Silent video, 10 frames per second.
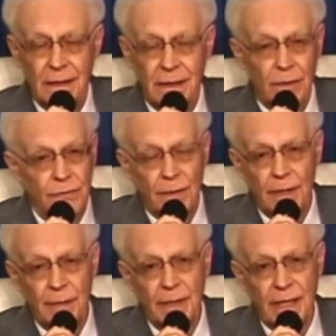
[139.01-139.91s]
It goes
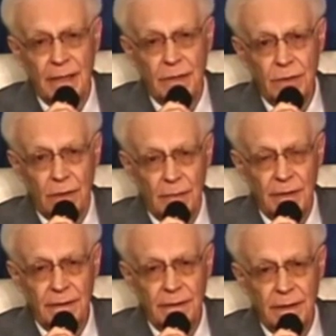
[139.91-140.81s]
far beyond
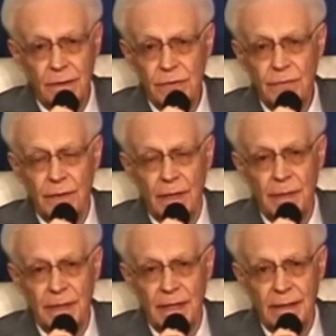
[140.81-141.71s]
dogma, it goes far
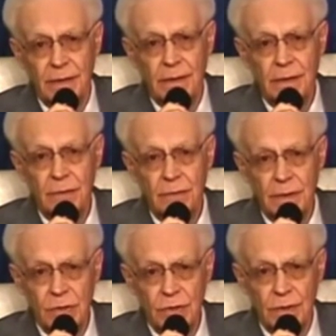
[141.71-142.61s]
beyond
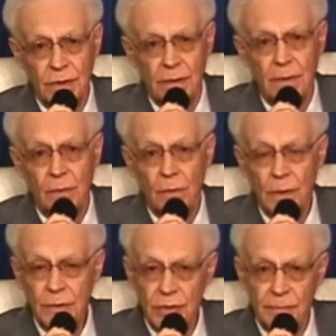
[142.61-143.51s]
traditional
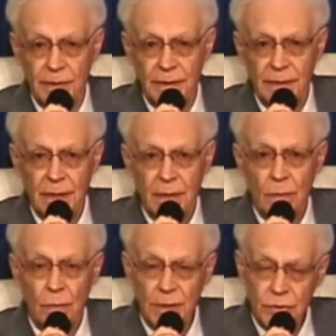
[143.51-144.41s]
worship,
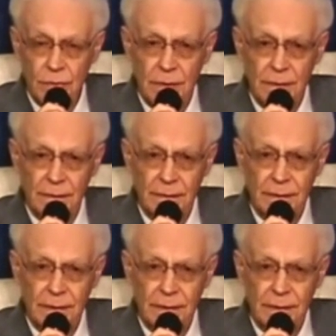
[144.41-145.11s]
ritual.